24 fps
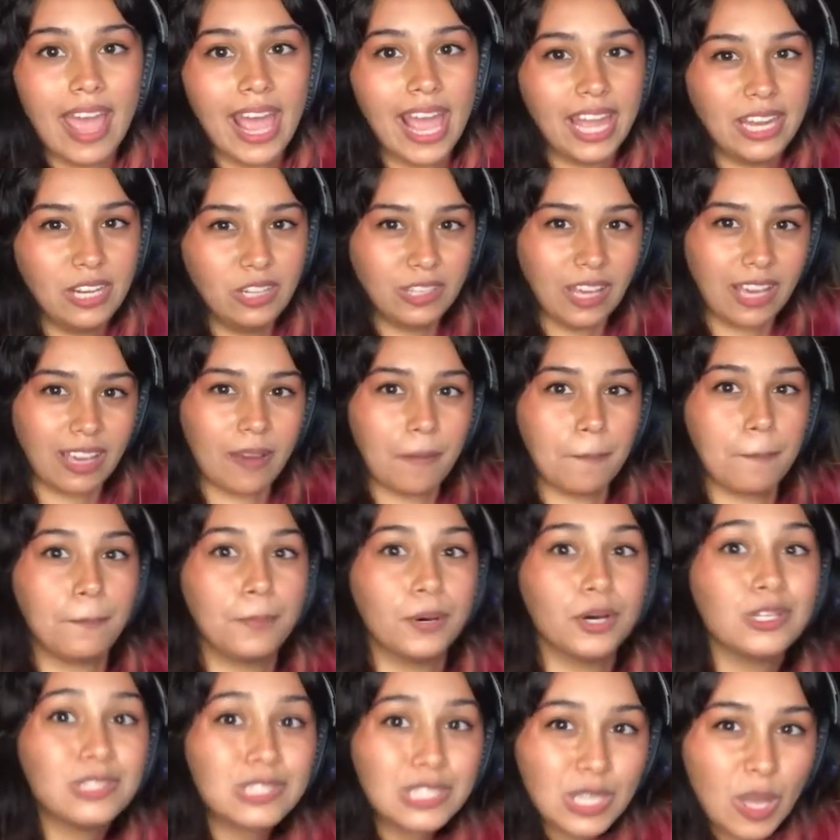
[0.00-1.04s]
And you like
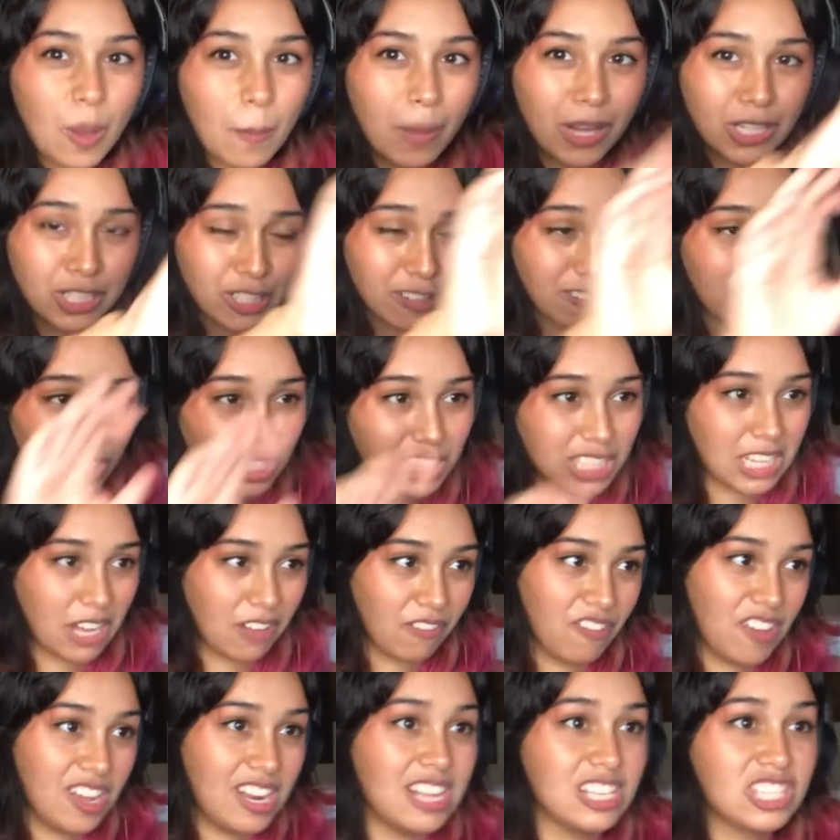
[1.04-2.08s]
put so much of
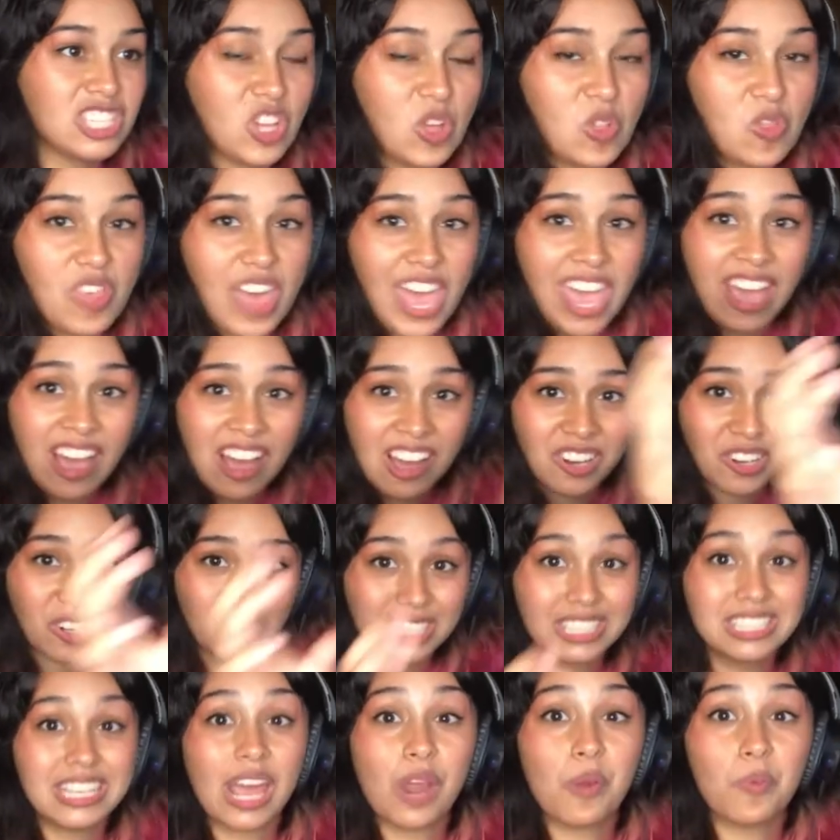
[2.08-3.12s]
yourself in it so they
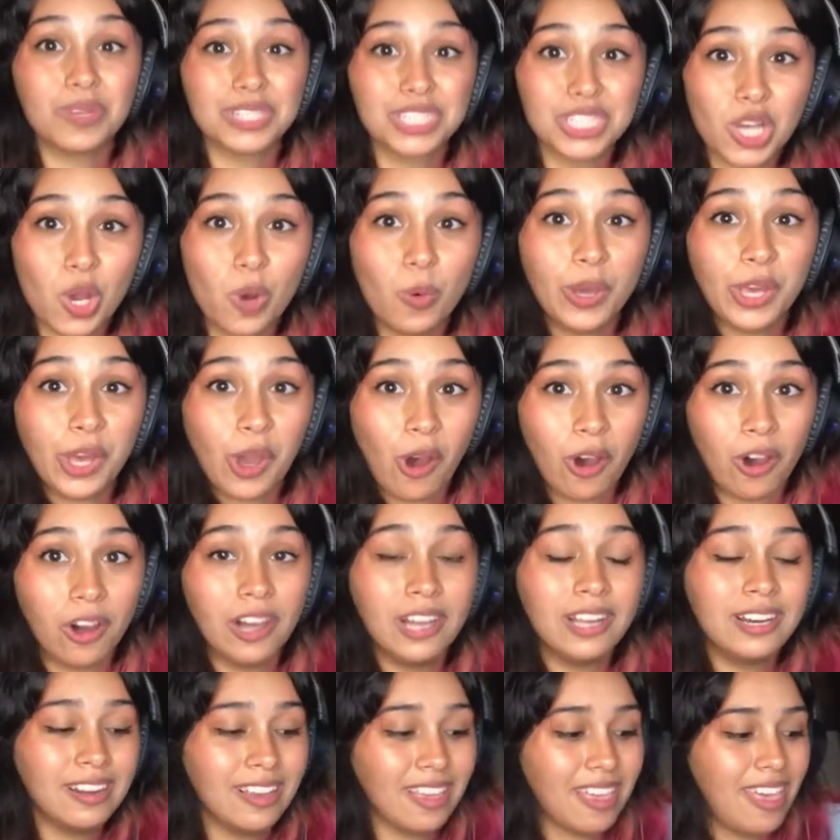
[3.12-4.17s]
understand what's going
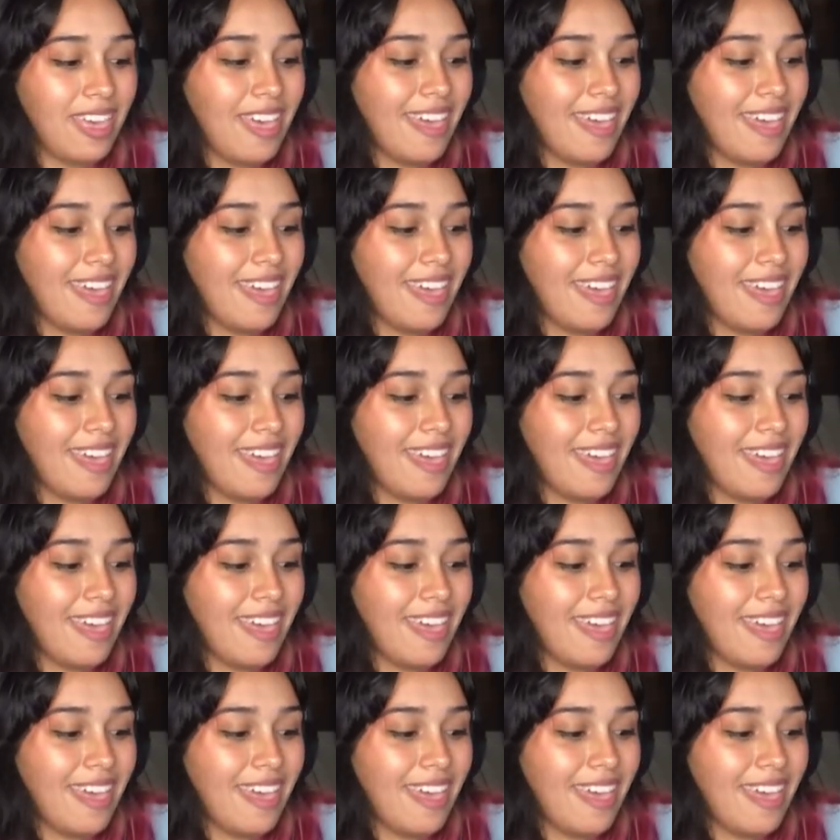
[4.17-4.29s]
on.